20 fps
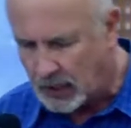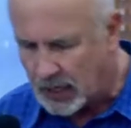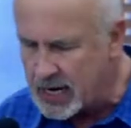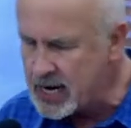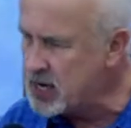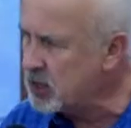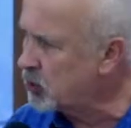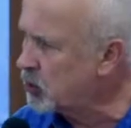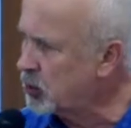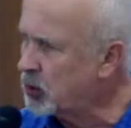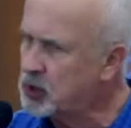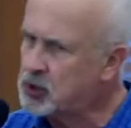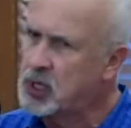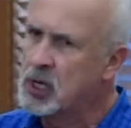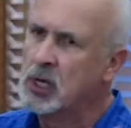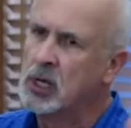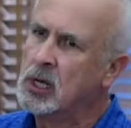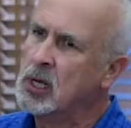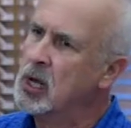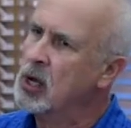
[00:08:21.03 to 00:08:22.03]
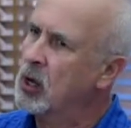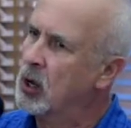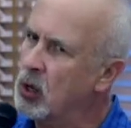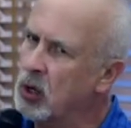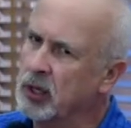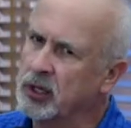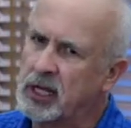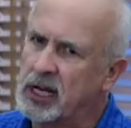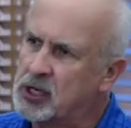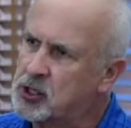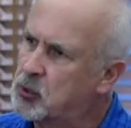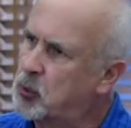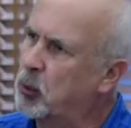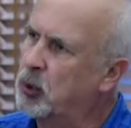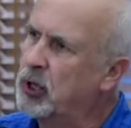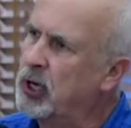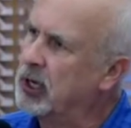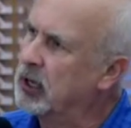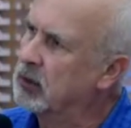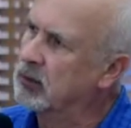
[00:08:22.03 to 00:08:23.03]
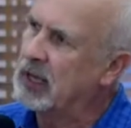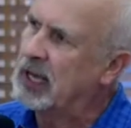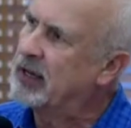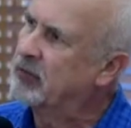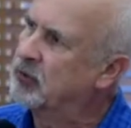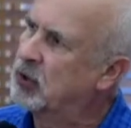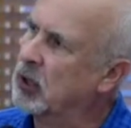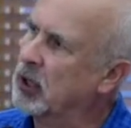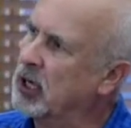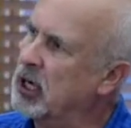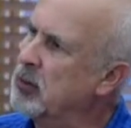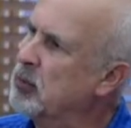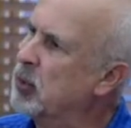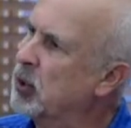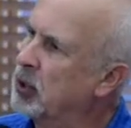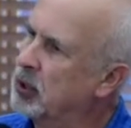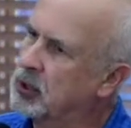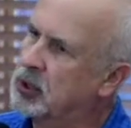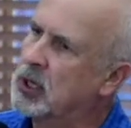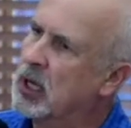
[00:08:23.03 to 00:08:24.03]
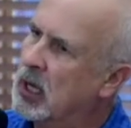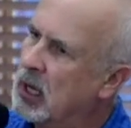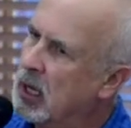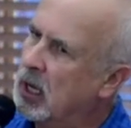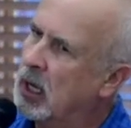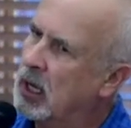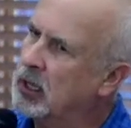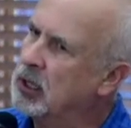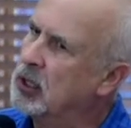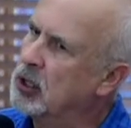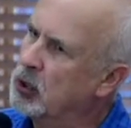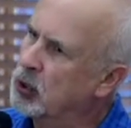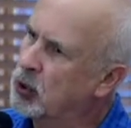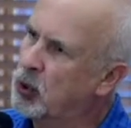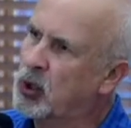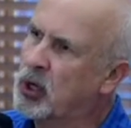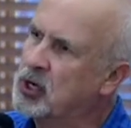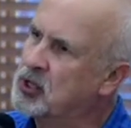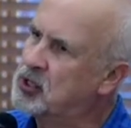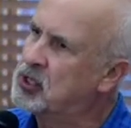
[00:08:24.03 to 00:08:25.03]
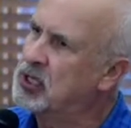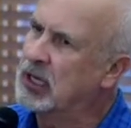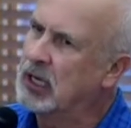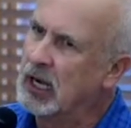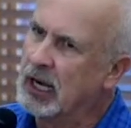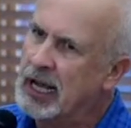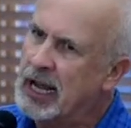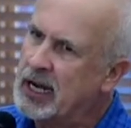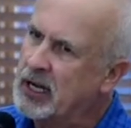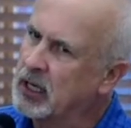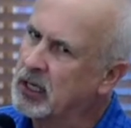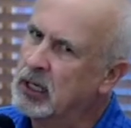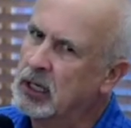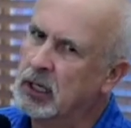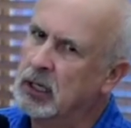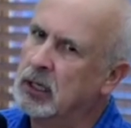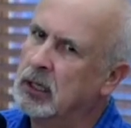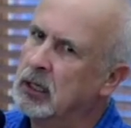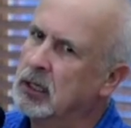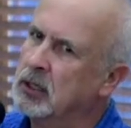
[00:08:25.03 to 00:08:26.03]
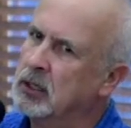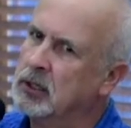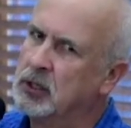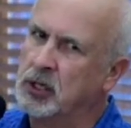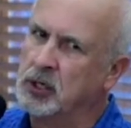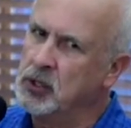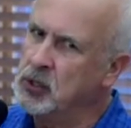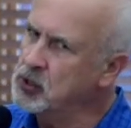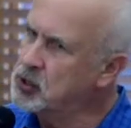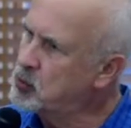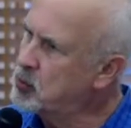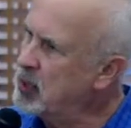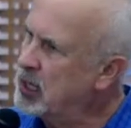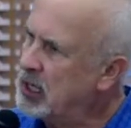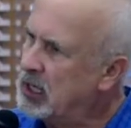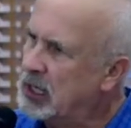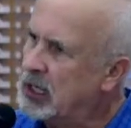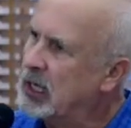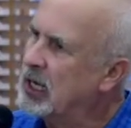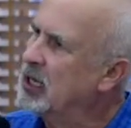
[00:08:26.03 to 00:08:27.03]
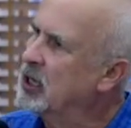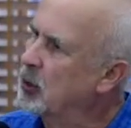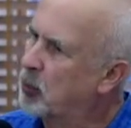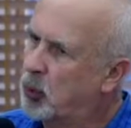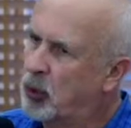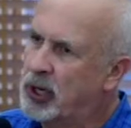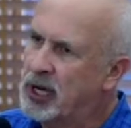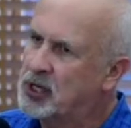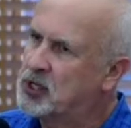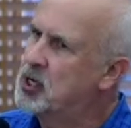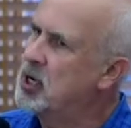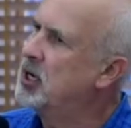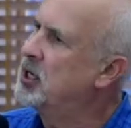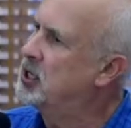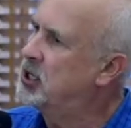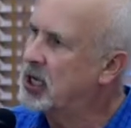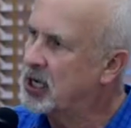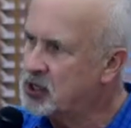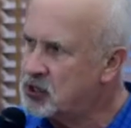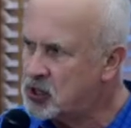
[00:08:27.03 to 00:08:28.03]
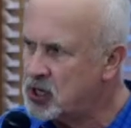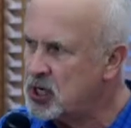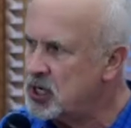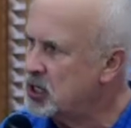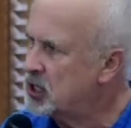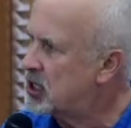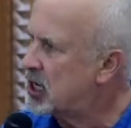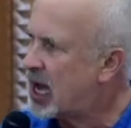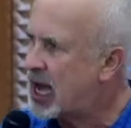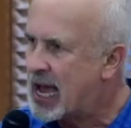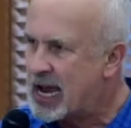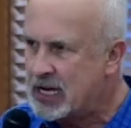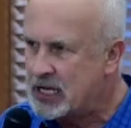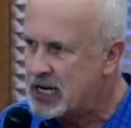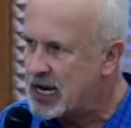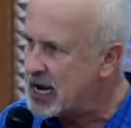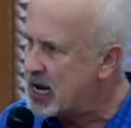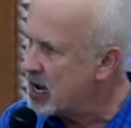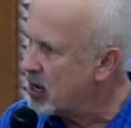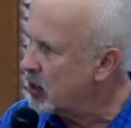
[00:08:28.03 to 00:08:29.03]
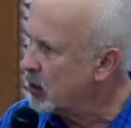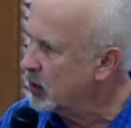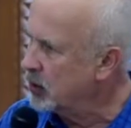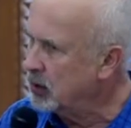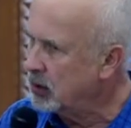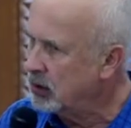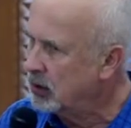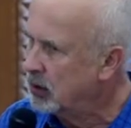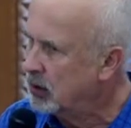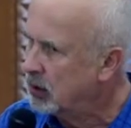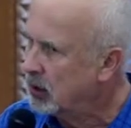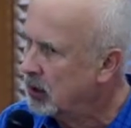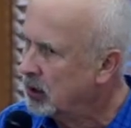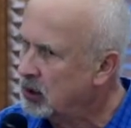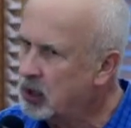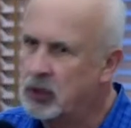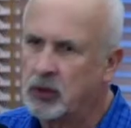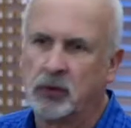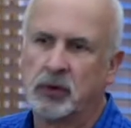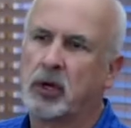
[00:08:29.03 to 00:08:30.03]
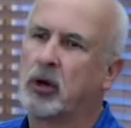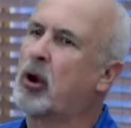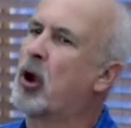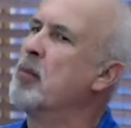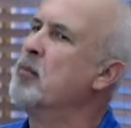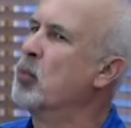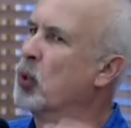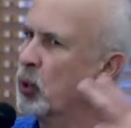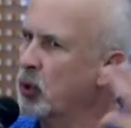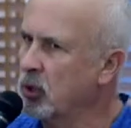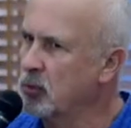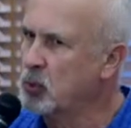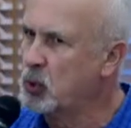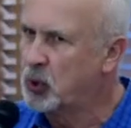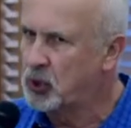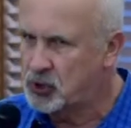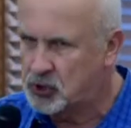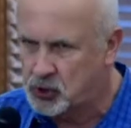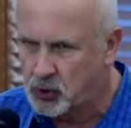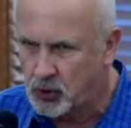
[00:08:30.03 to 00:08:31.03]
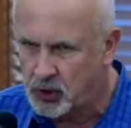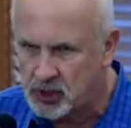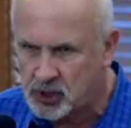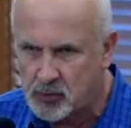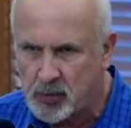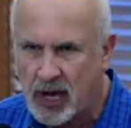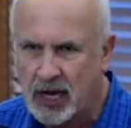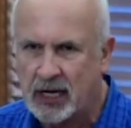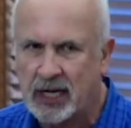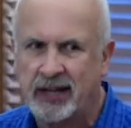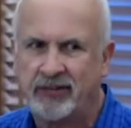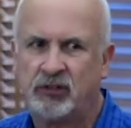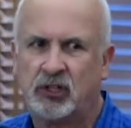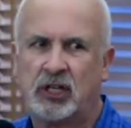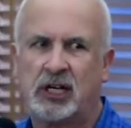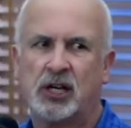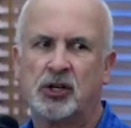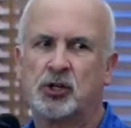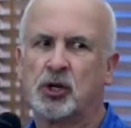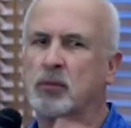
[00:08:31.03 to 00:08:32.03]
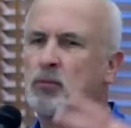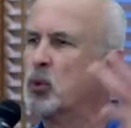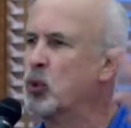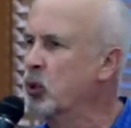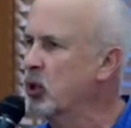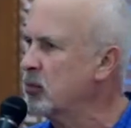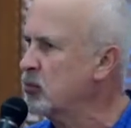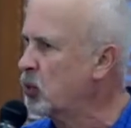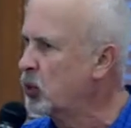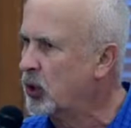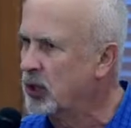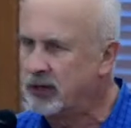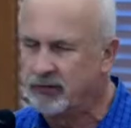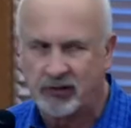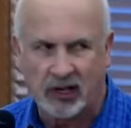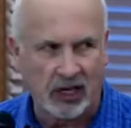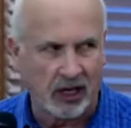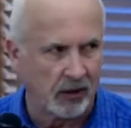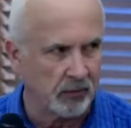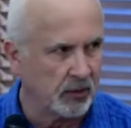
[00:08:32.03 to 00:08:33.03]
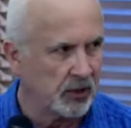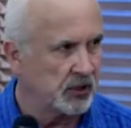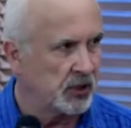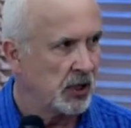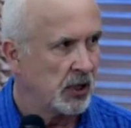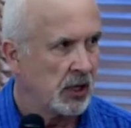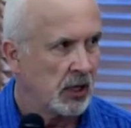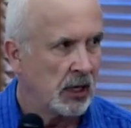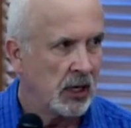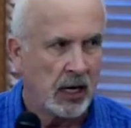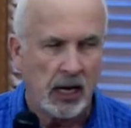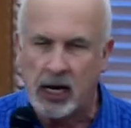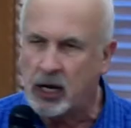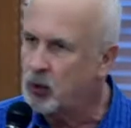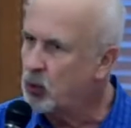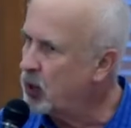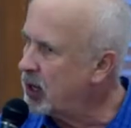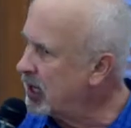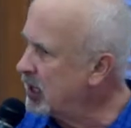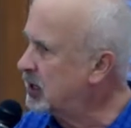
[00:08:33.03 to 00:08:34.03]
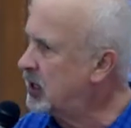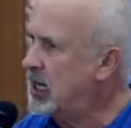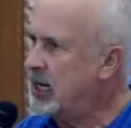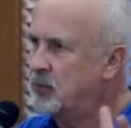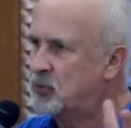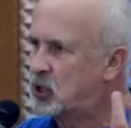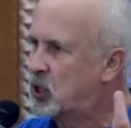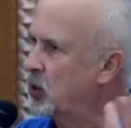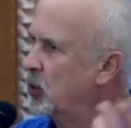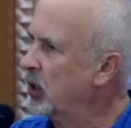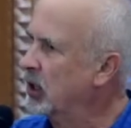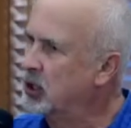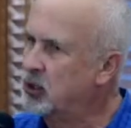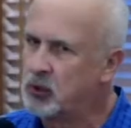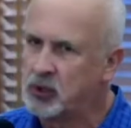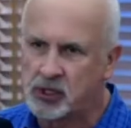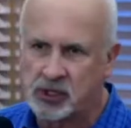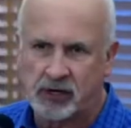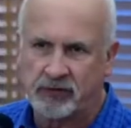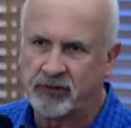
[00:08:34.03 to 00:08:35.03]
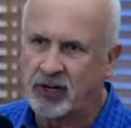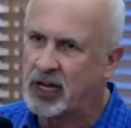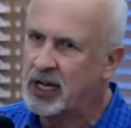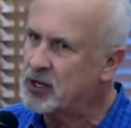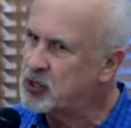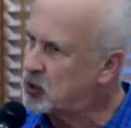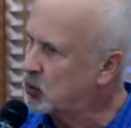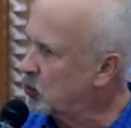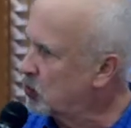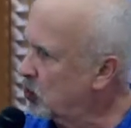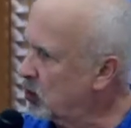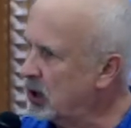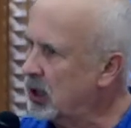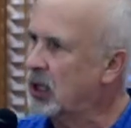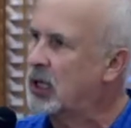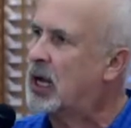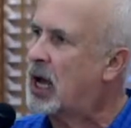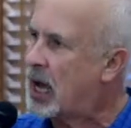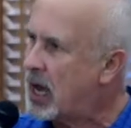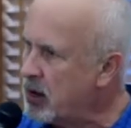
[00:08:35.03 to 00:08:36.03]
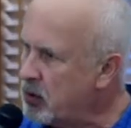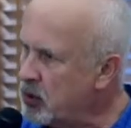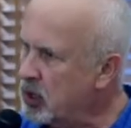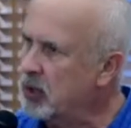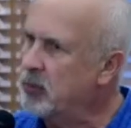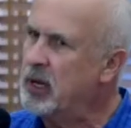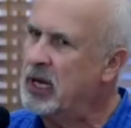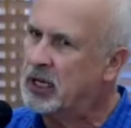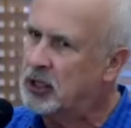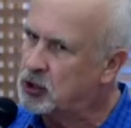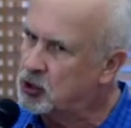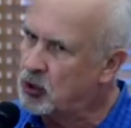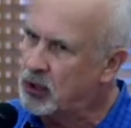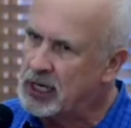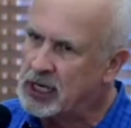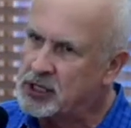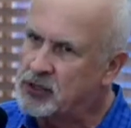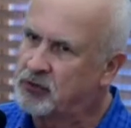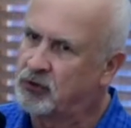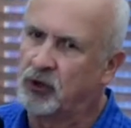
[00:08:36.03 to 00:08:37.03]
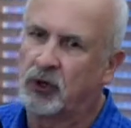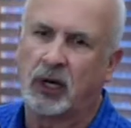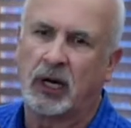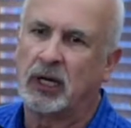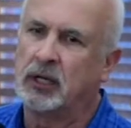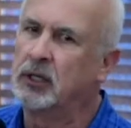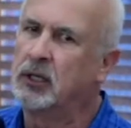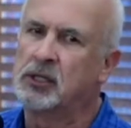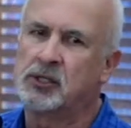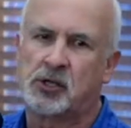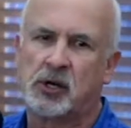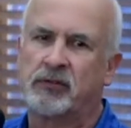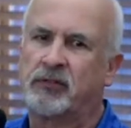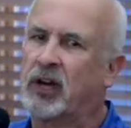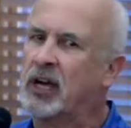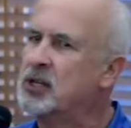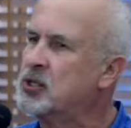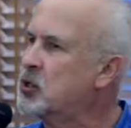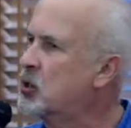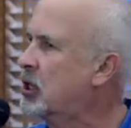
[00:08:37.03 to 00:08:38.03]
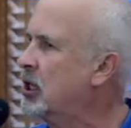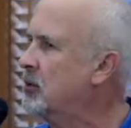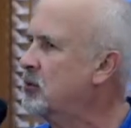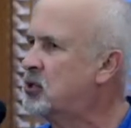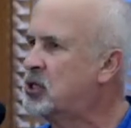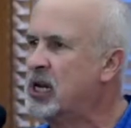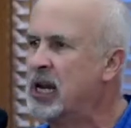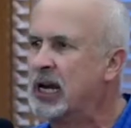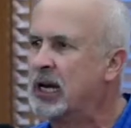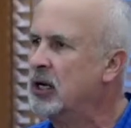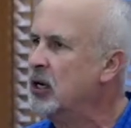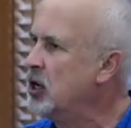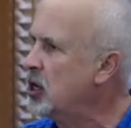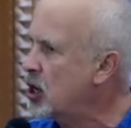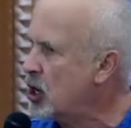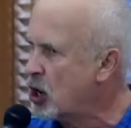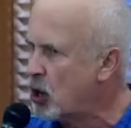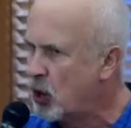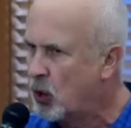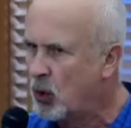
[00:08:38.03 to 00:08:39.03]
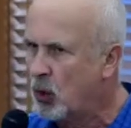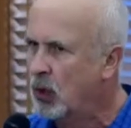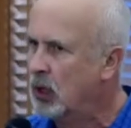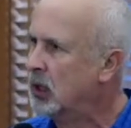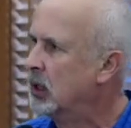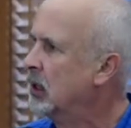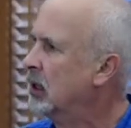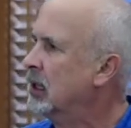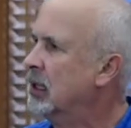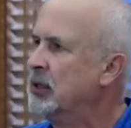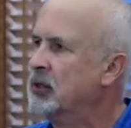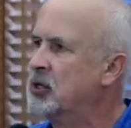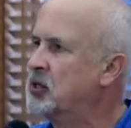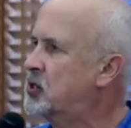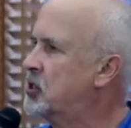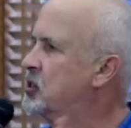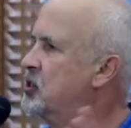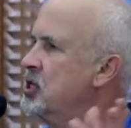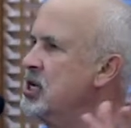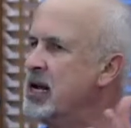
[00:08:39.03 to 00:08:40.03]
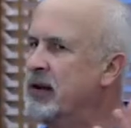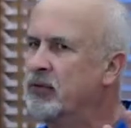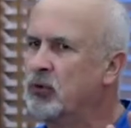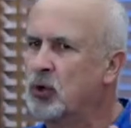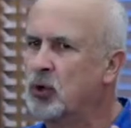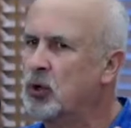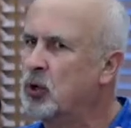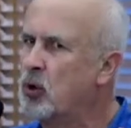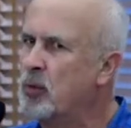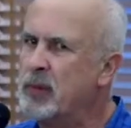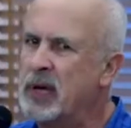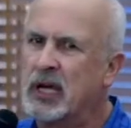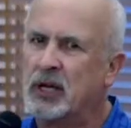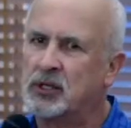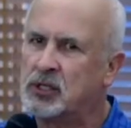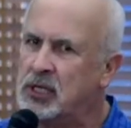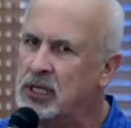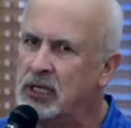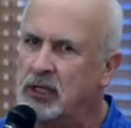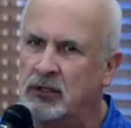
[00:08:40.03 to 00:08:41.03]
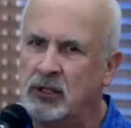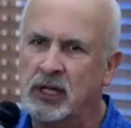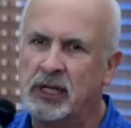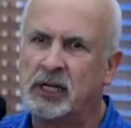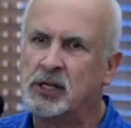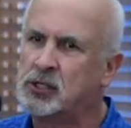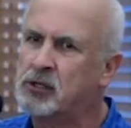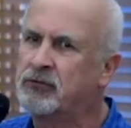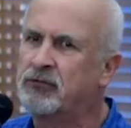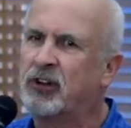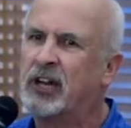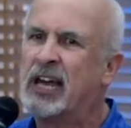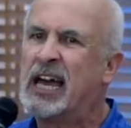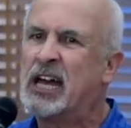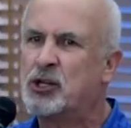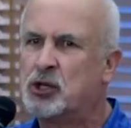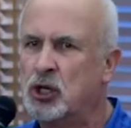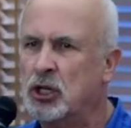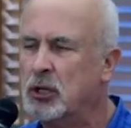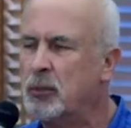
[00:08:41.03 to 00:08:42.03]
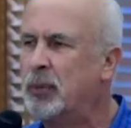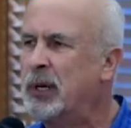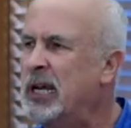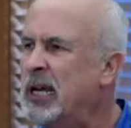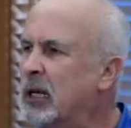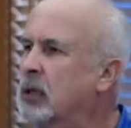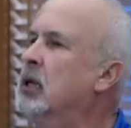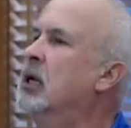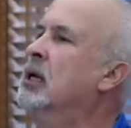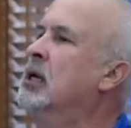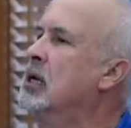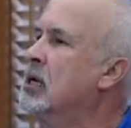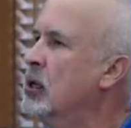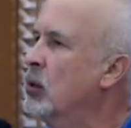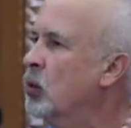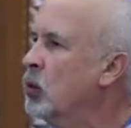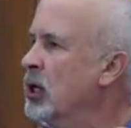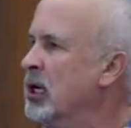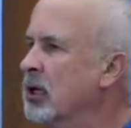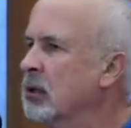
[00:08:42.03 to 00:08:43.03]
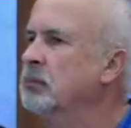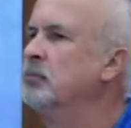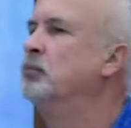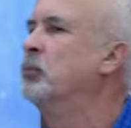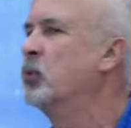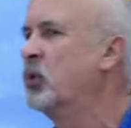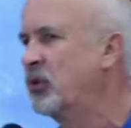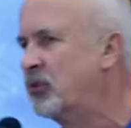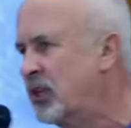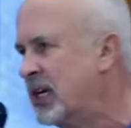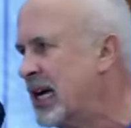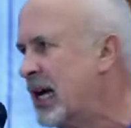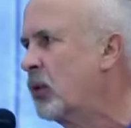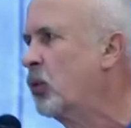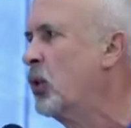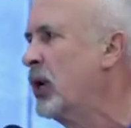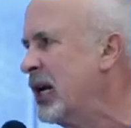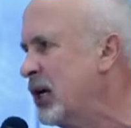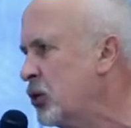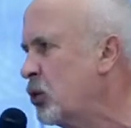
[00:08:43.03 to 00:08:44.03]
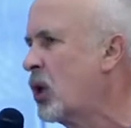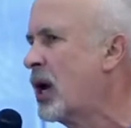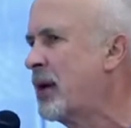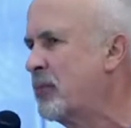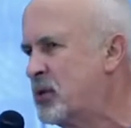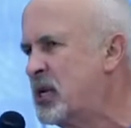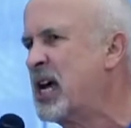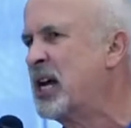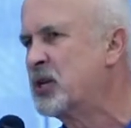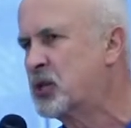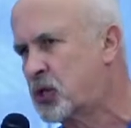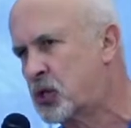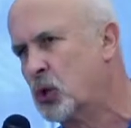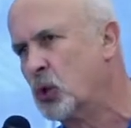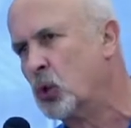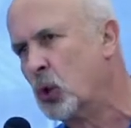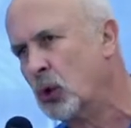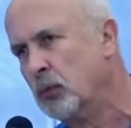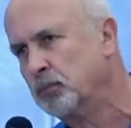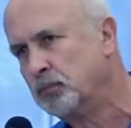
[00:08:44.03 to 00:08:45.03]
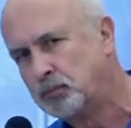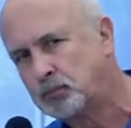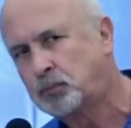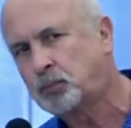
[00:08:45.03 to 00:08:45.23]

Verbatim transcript: And of course, all that spring of, after Lindbergh's, uh, you know, across the Atlantic, the news media and the press doesn't die down. You know, there are more and more stories about aviation, more and more developments, and Red keeps going to his advisor, really, I want to make a transfer. And this advisor keeps saying, no, this is never going to amount to anything. It's a flash in the pan. Well, with that, Red drops out of school.